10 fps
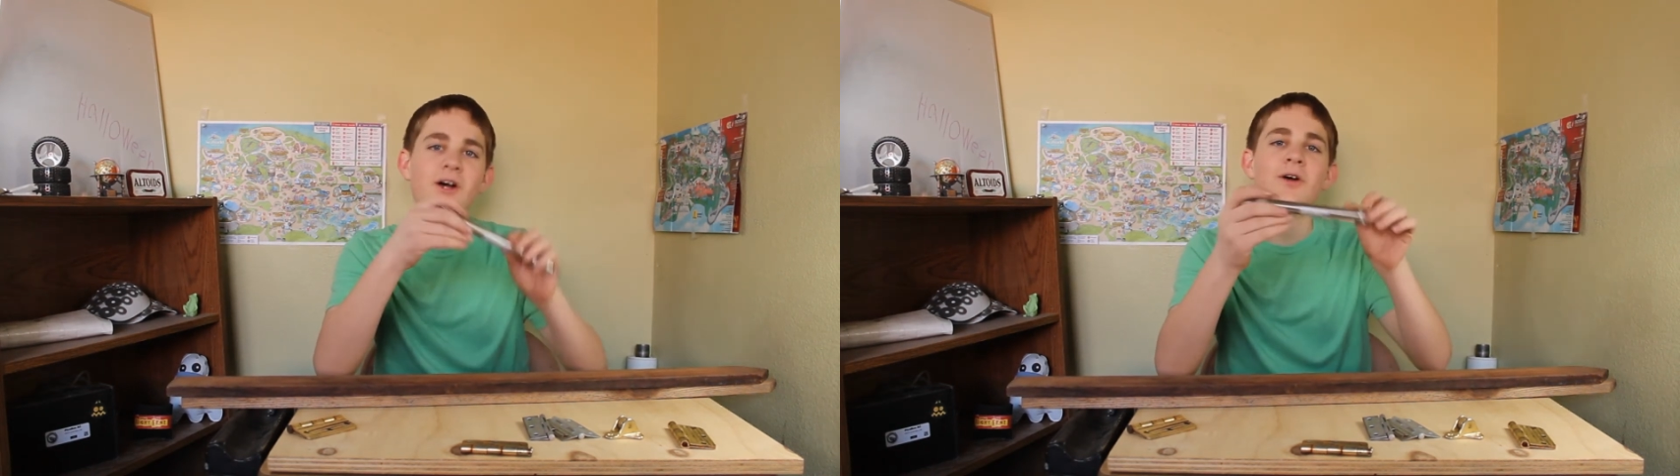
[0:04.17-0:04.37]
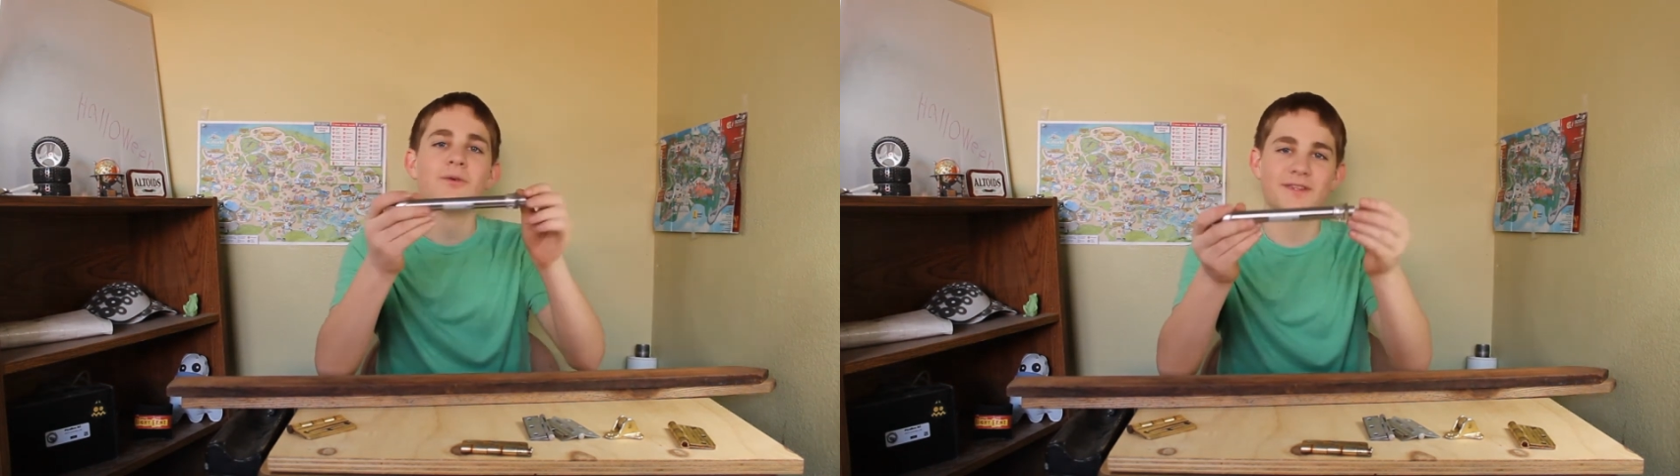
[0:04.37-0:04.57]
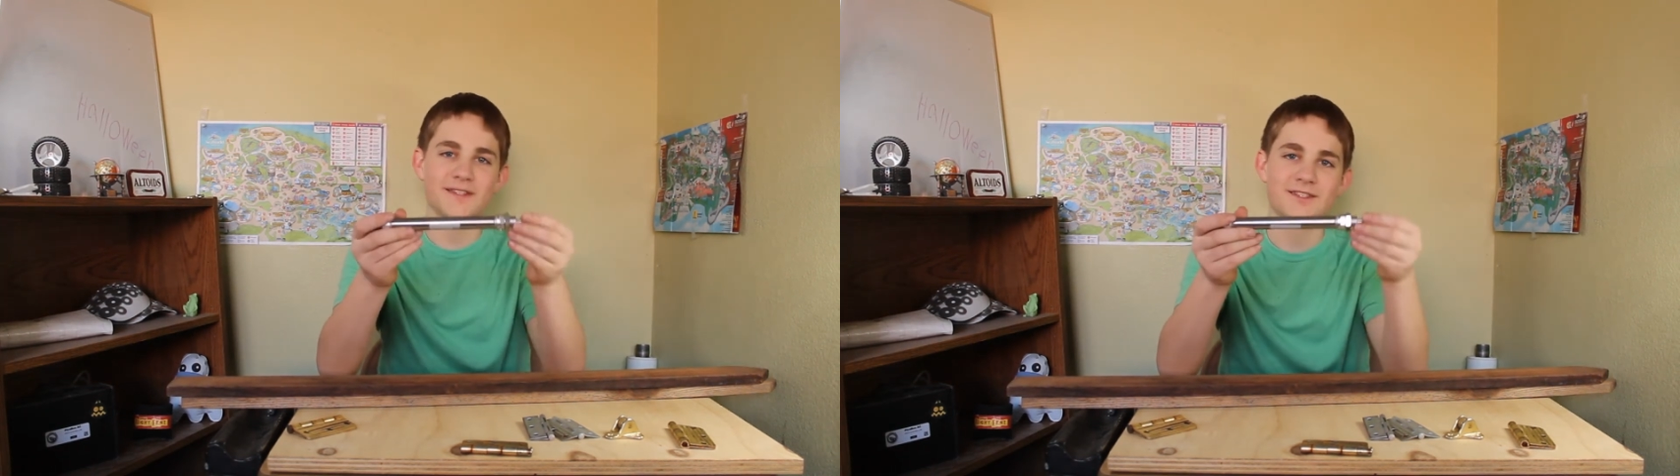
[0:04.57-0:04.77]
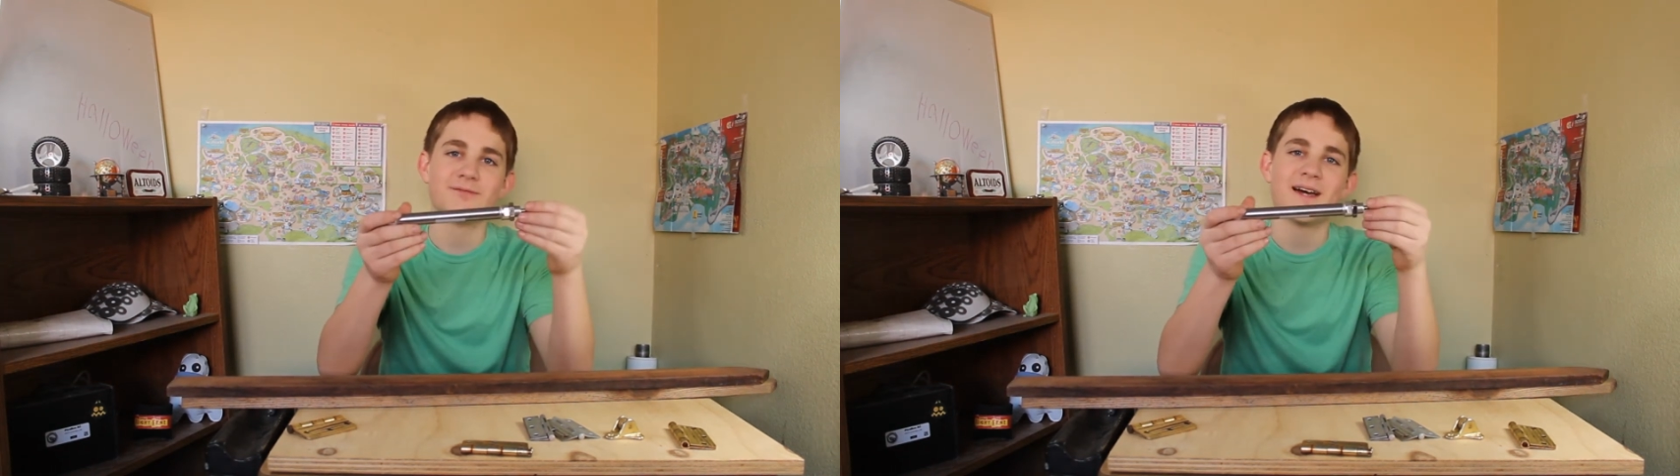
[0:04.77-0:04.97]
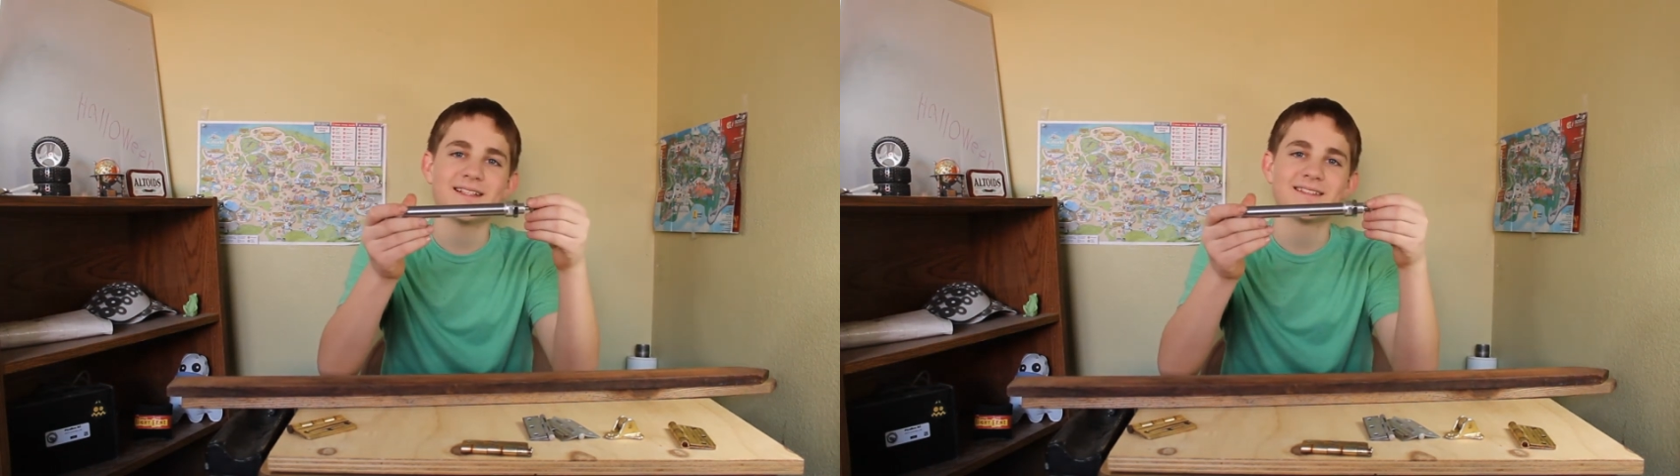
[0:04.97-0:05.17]
with this
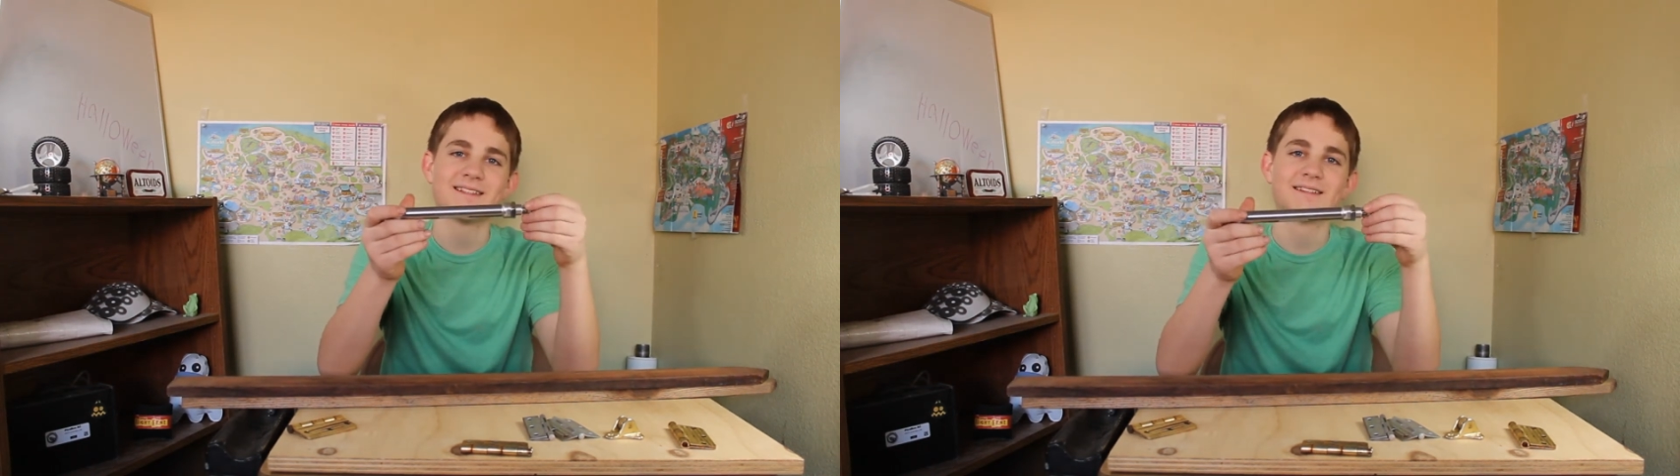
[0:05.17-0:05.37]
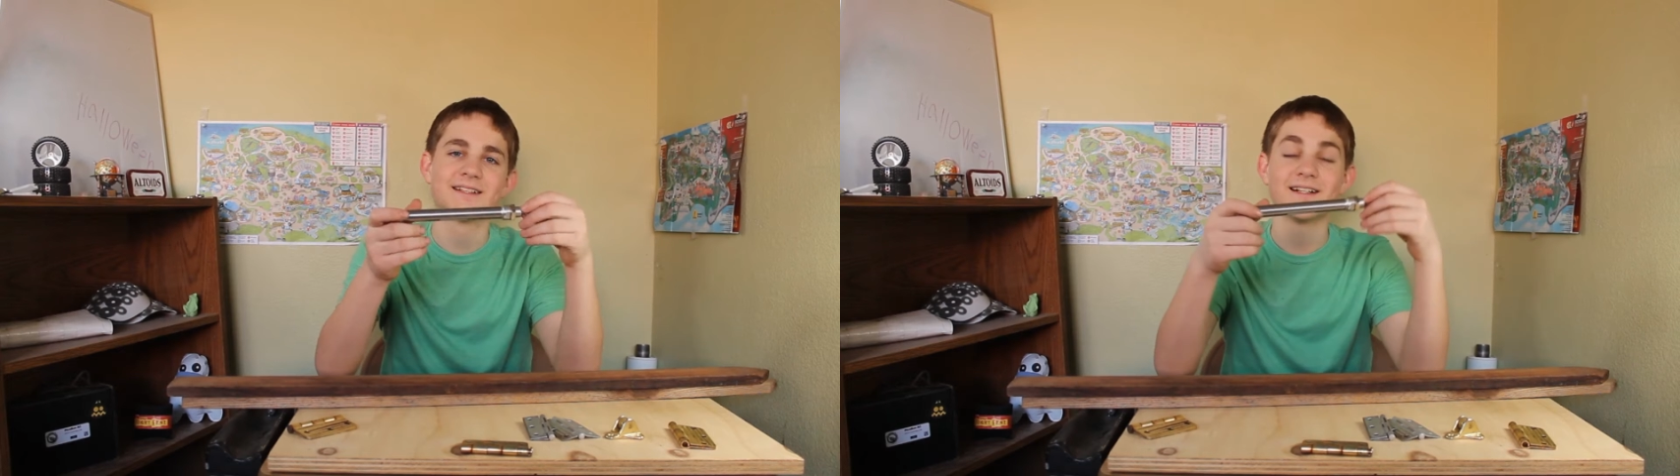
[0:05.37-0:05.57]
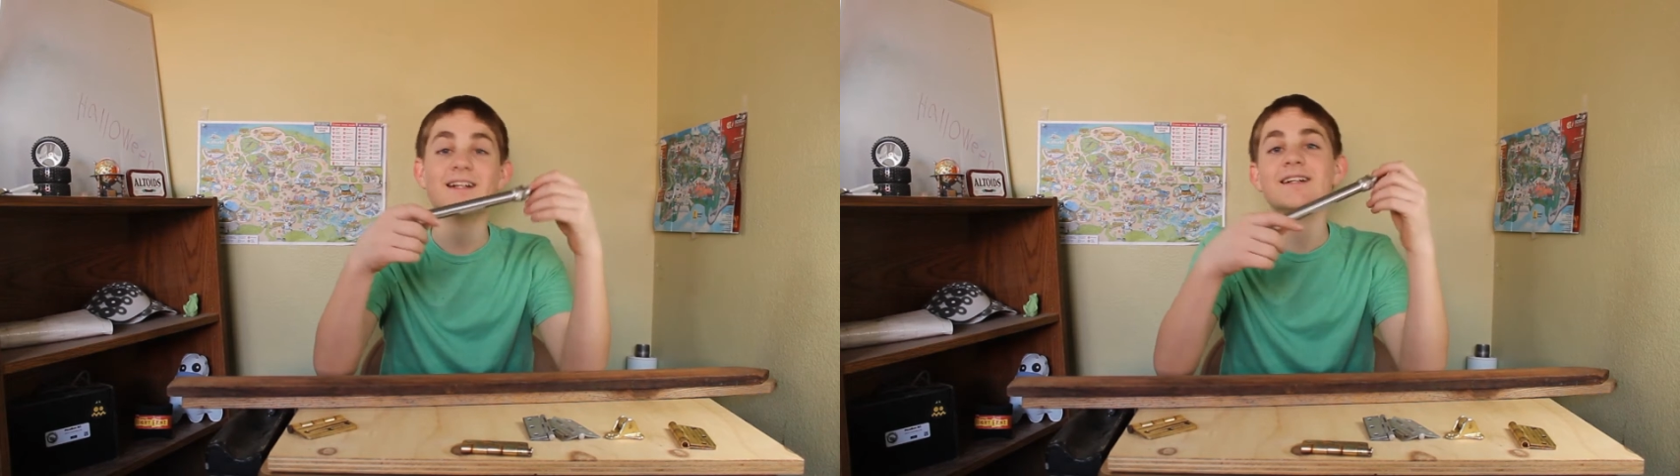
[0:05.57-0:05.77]
pneumatic cylinder.